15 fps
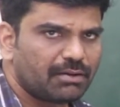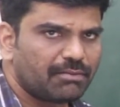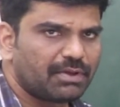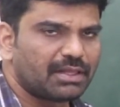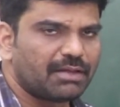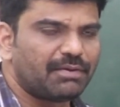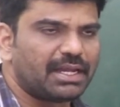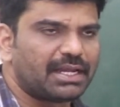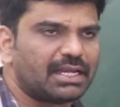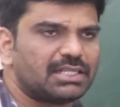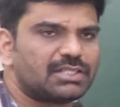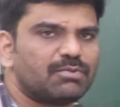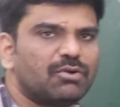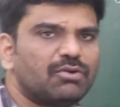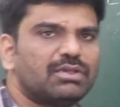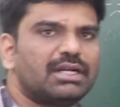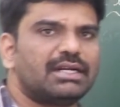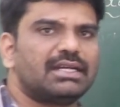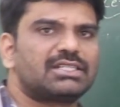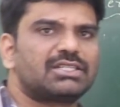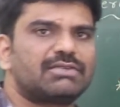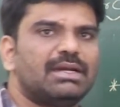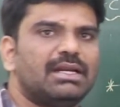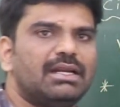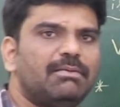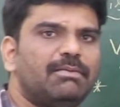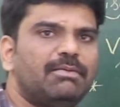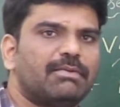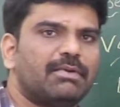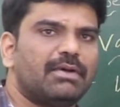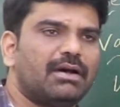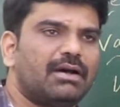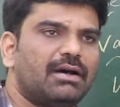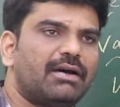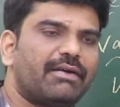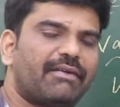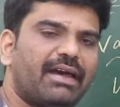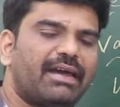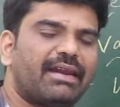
When the vehicles move, the dust will uh,